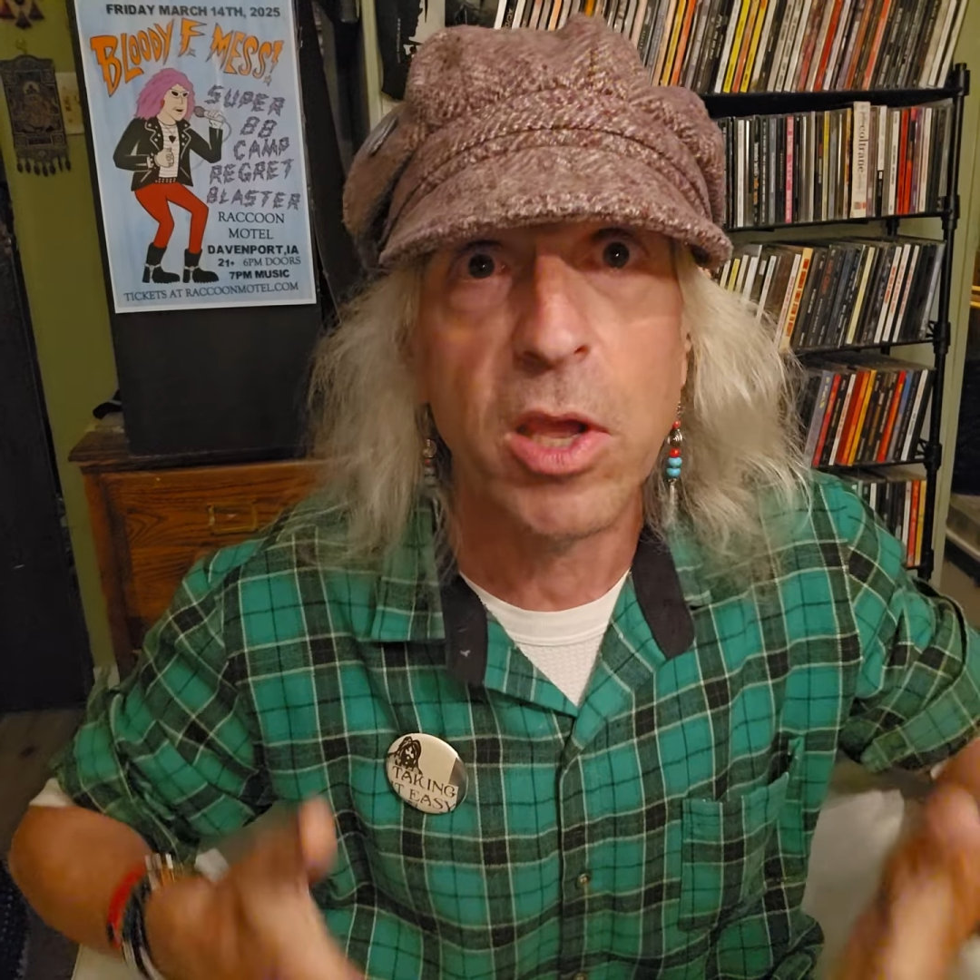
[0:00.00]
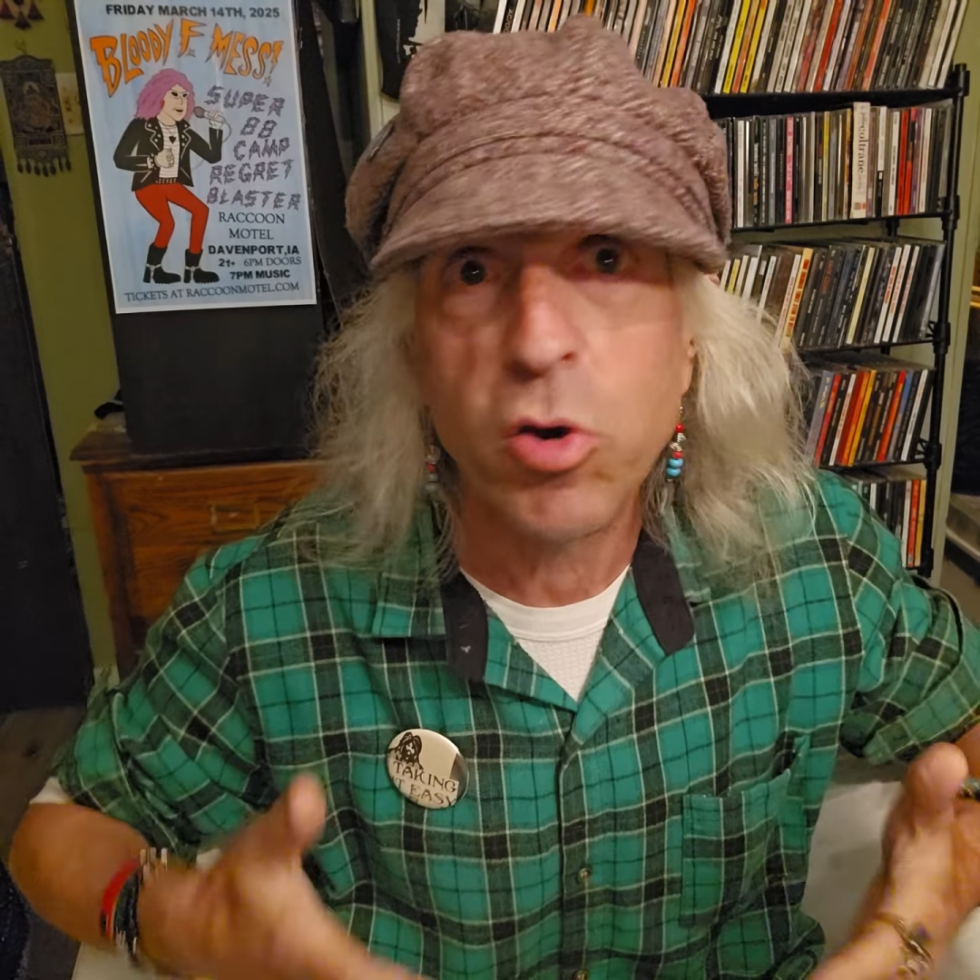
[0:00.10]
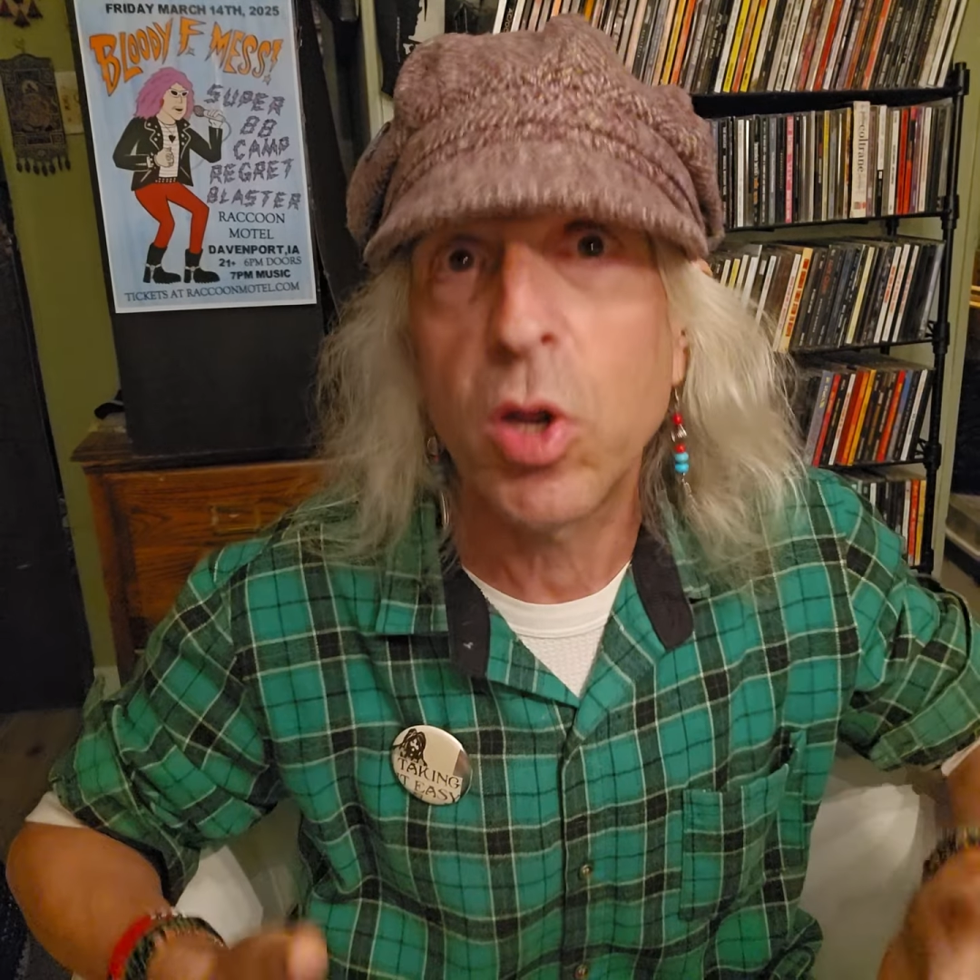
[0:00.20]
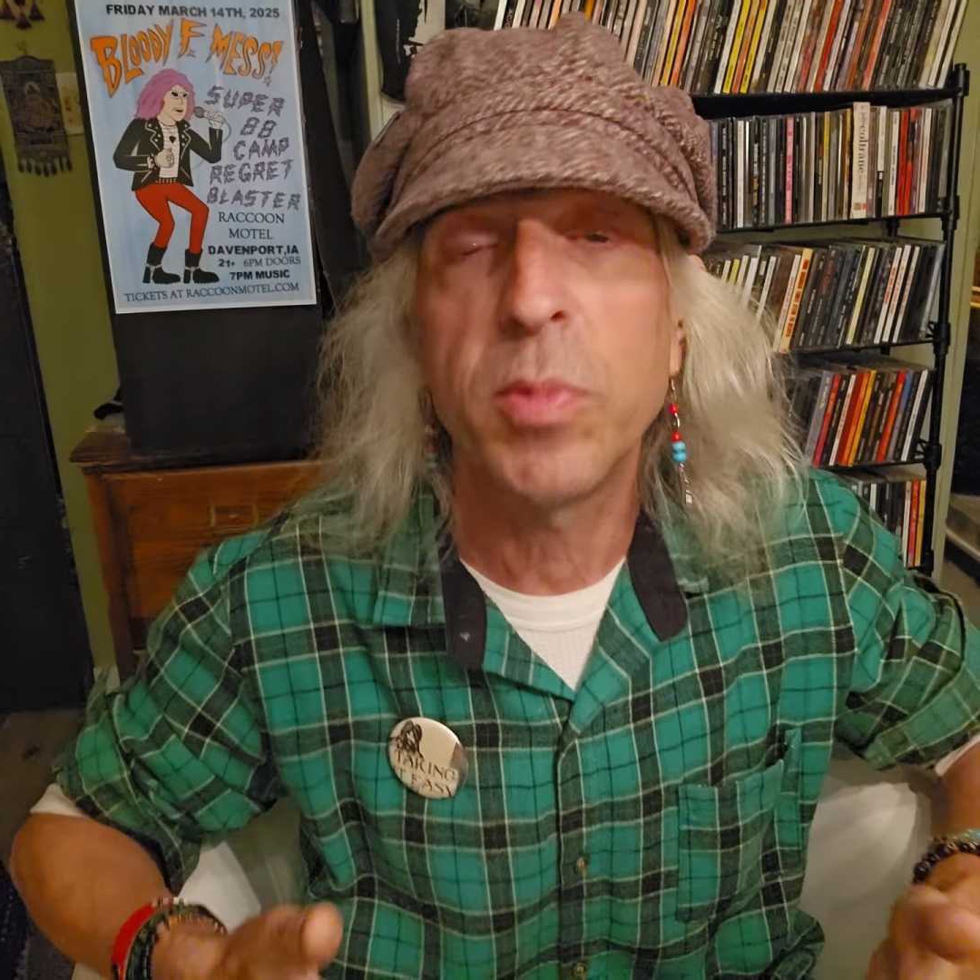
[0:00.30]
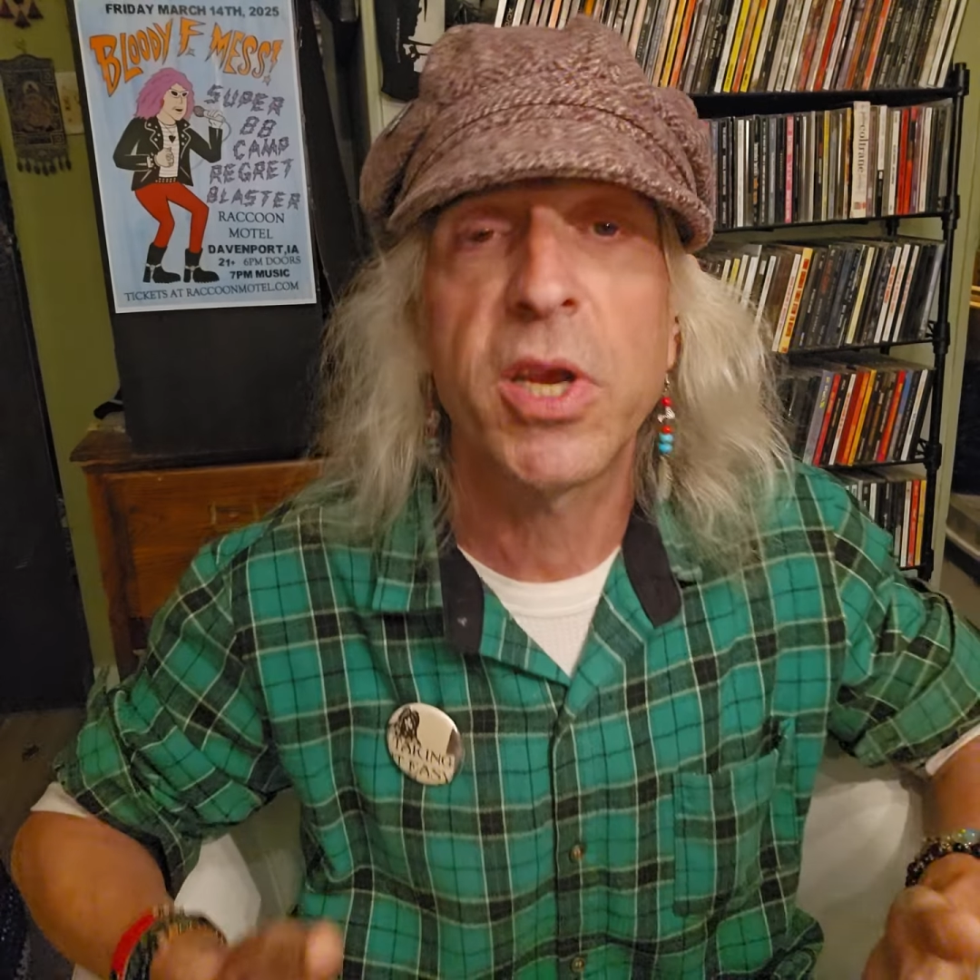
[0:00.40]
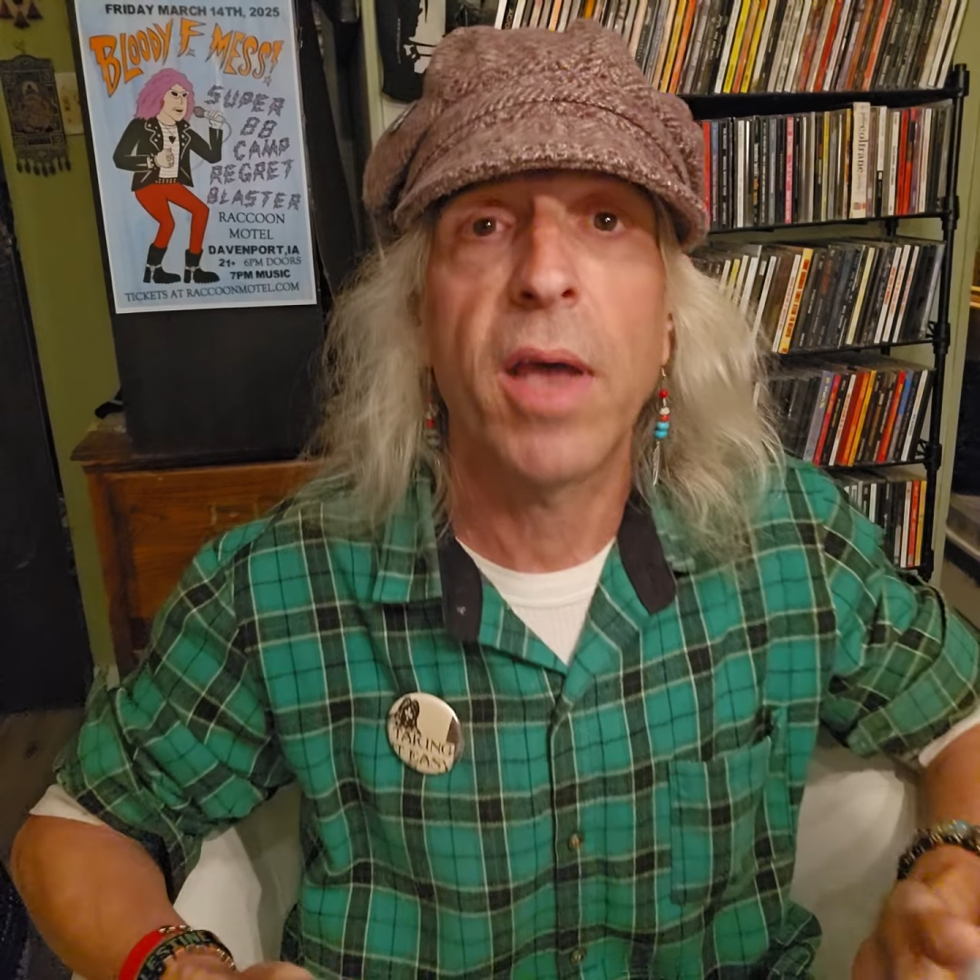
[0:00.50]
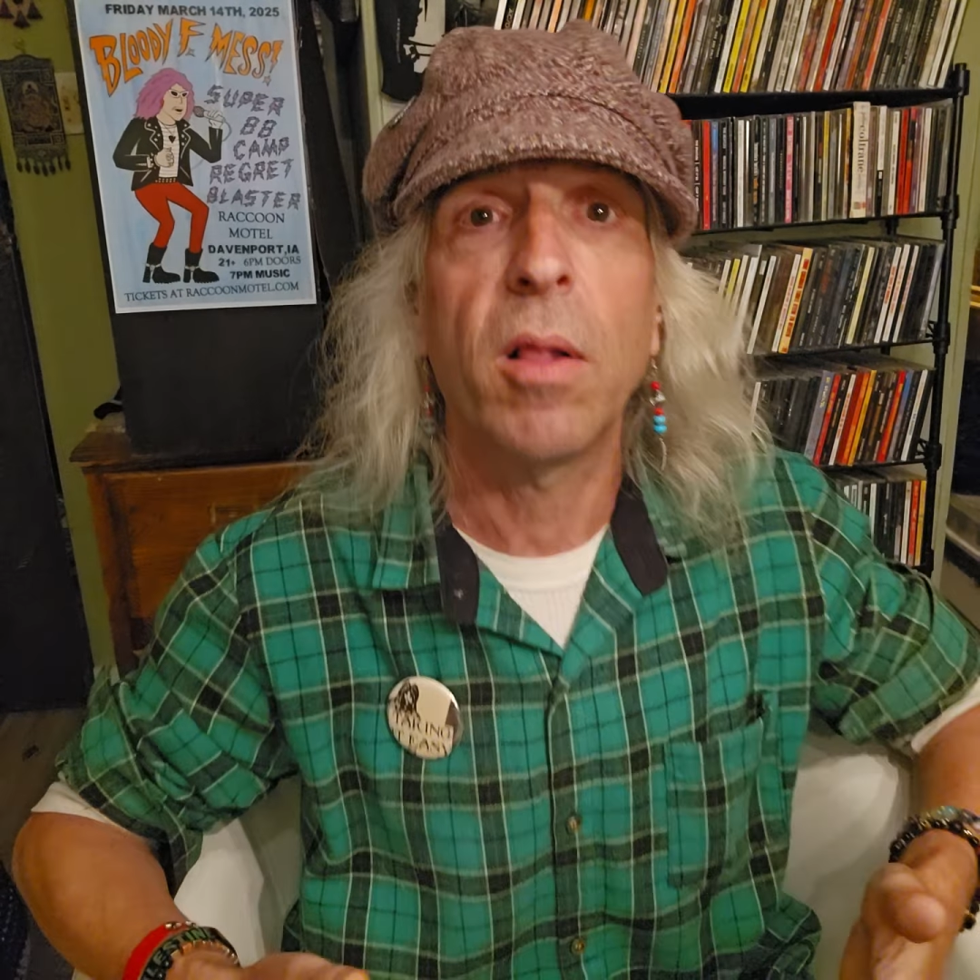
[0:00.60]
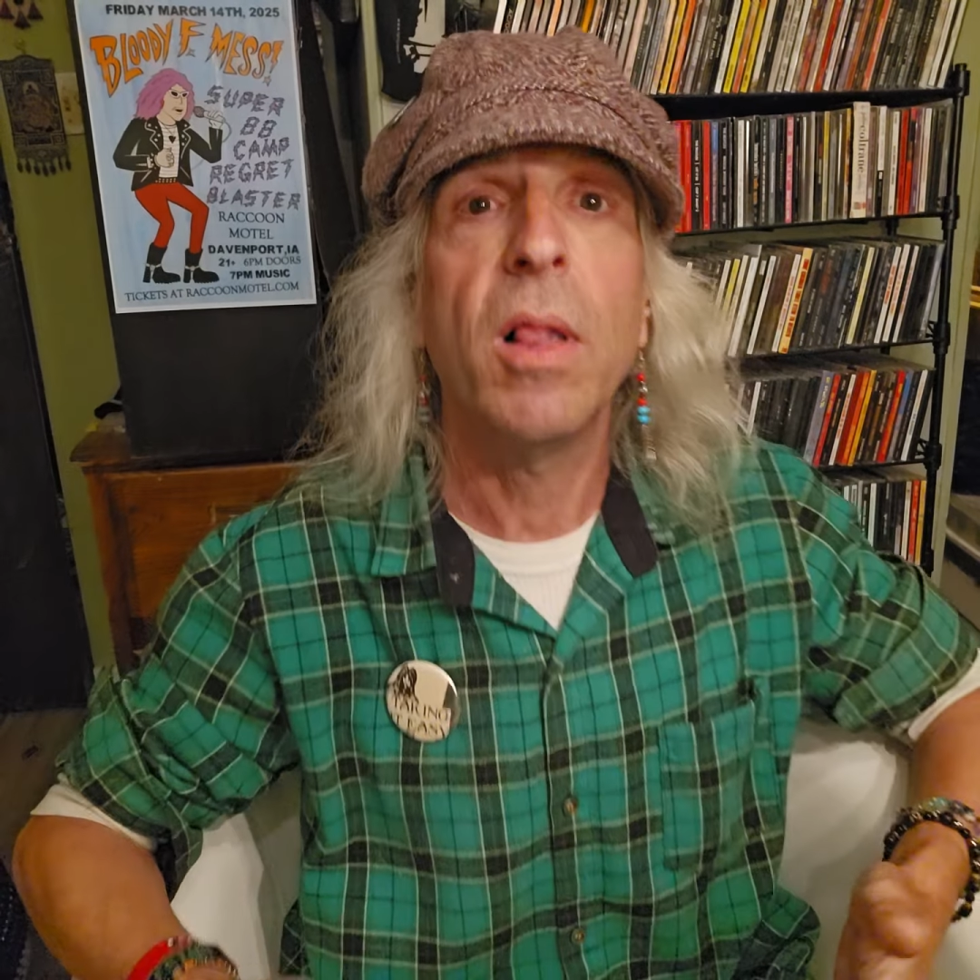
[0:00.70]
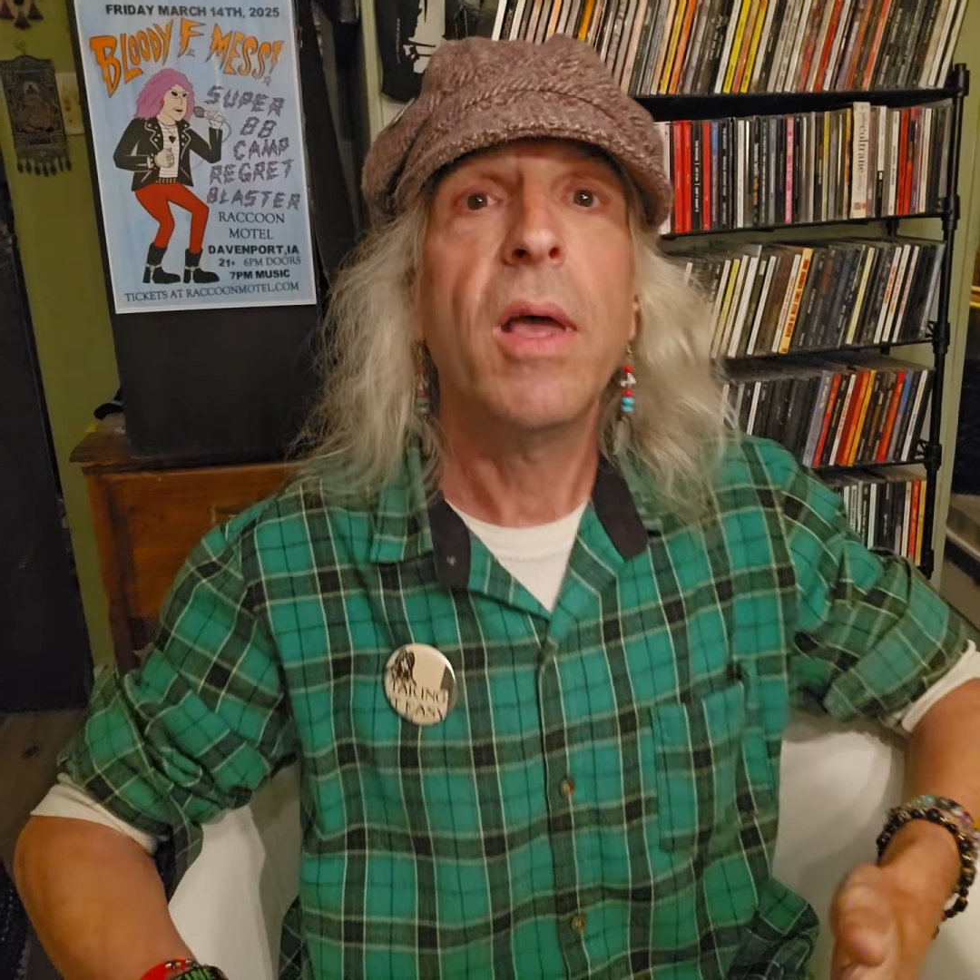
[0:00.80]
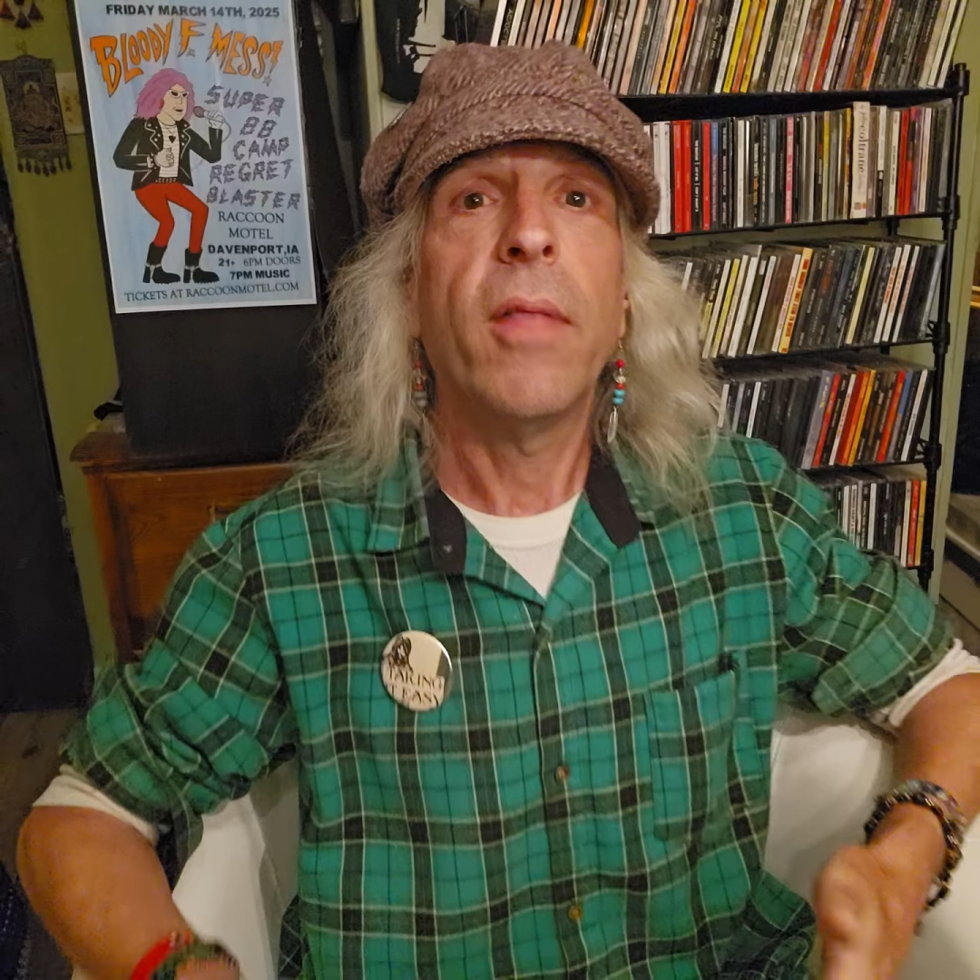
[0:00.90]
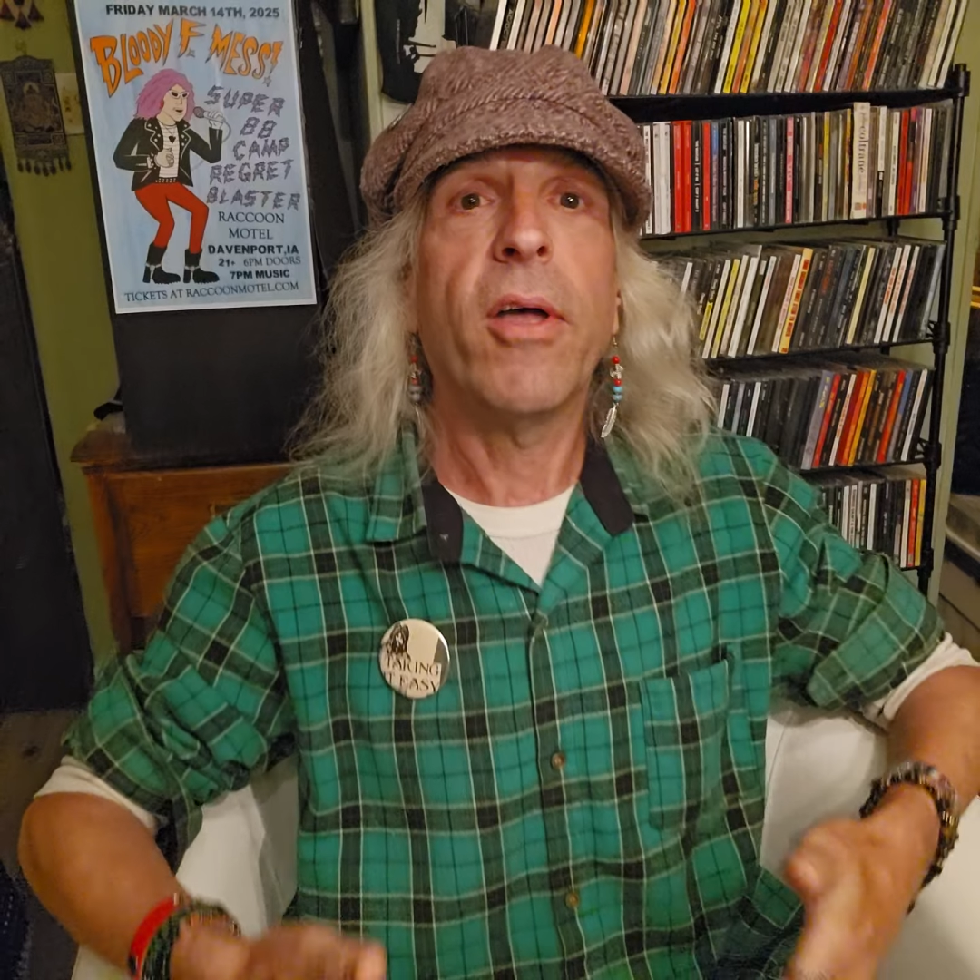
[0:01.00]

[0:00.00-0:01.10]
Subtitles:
YouTube channel.